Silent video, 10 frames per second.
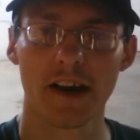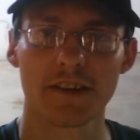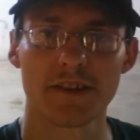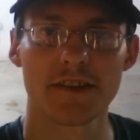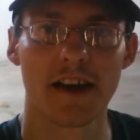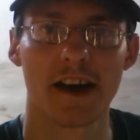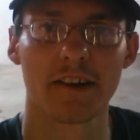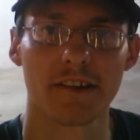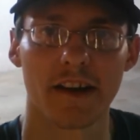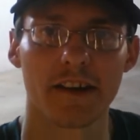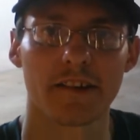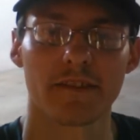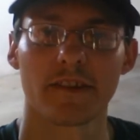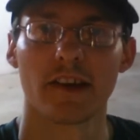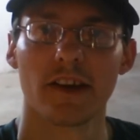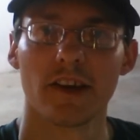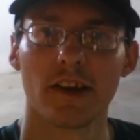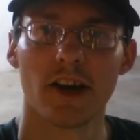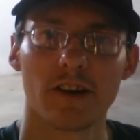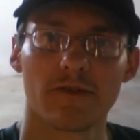I just got like
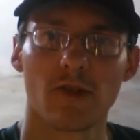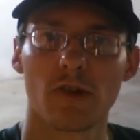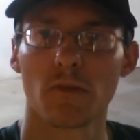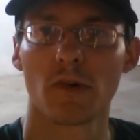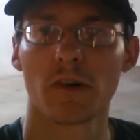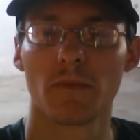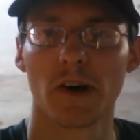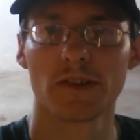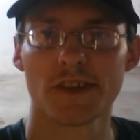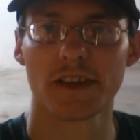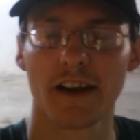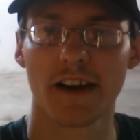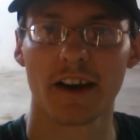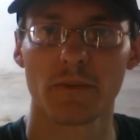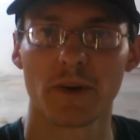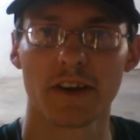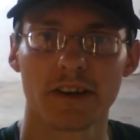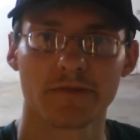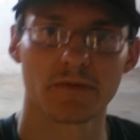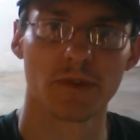4 more bolts that I got to pick
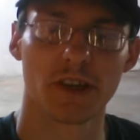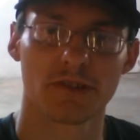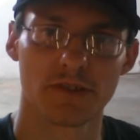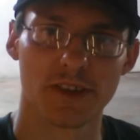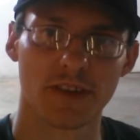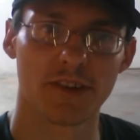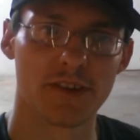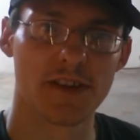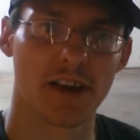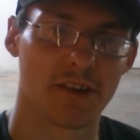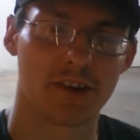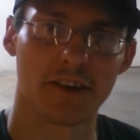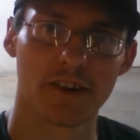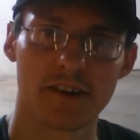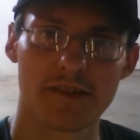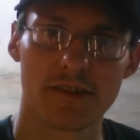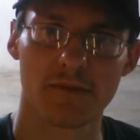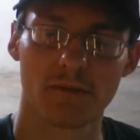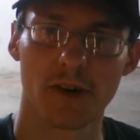up from Lowe's so that it's held on these